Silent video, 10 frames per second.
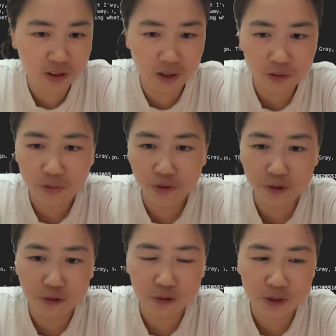gave
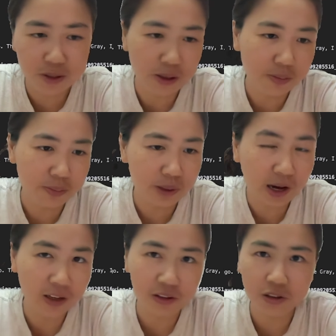you some
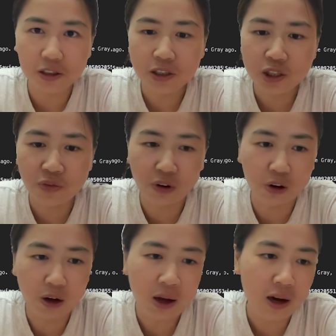ideas
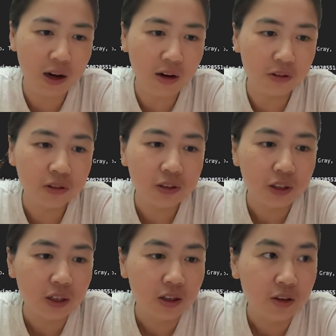for how
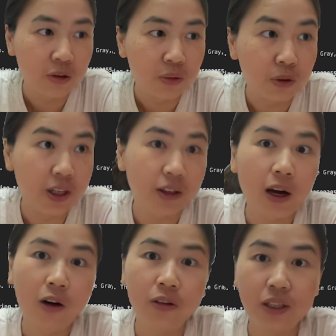we can
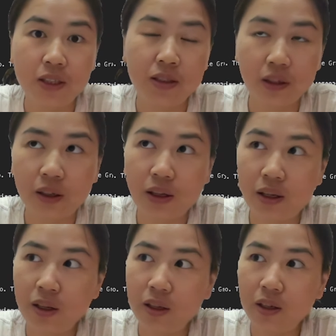now
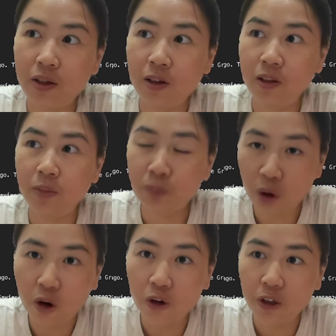easily
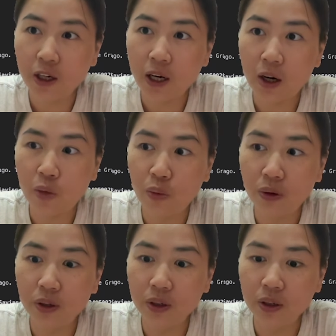deploy our
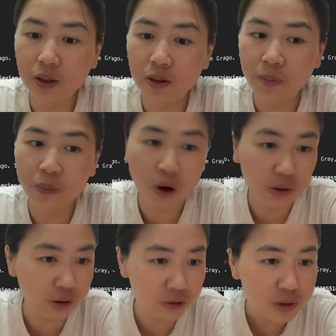
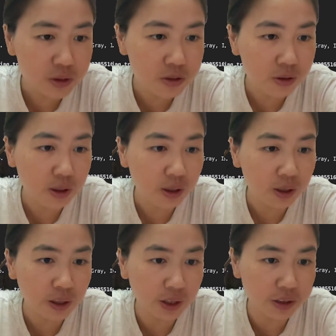models
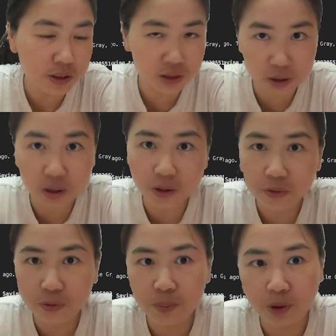and
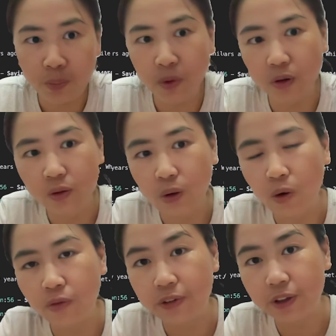serve people
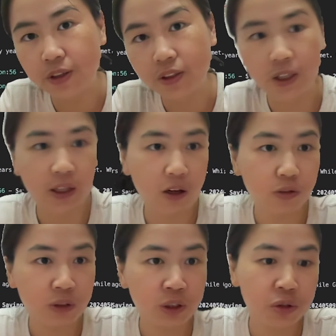over the cloud
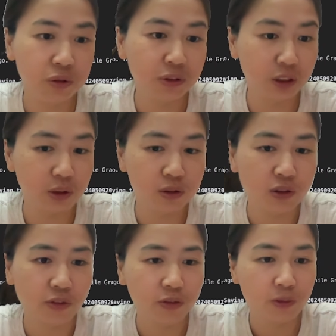through the use
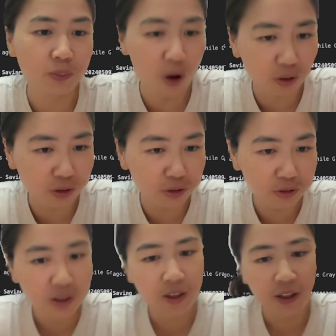of Modal.
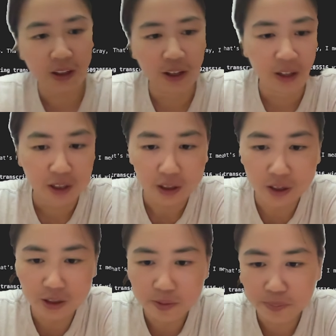
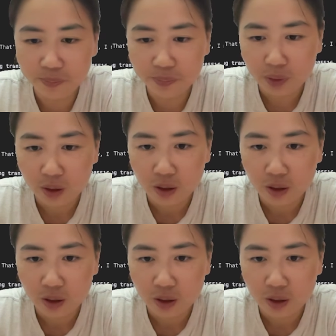And